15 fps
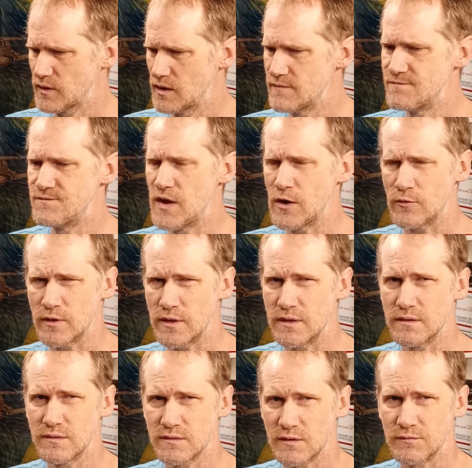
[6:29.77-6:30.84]

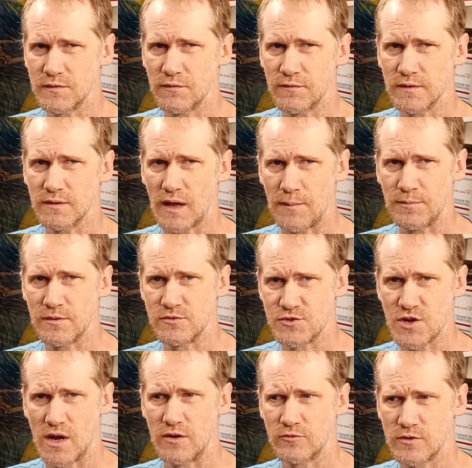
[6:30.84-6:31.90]
variance of different types of
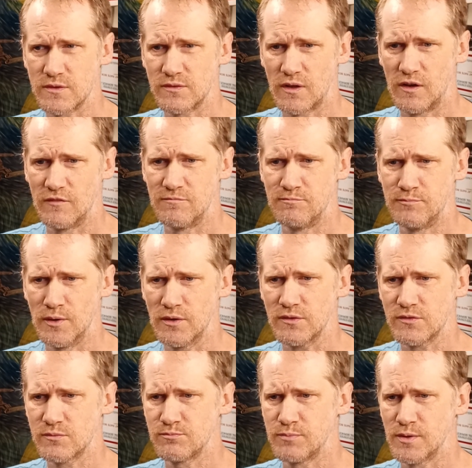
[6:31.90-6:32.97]
genres of
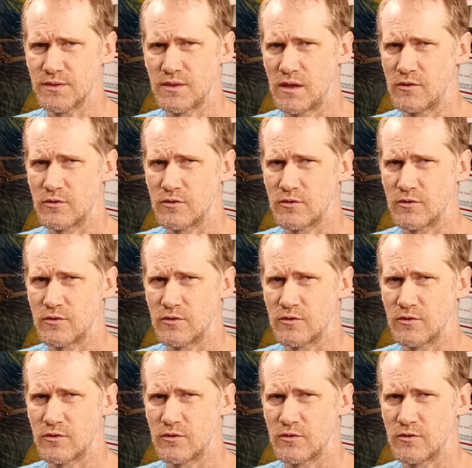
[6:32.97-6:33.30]
books, but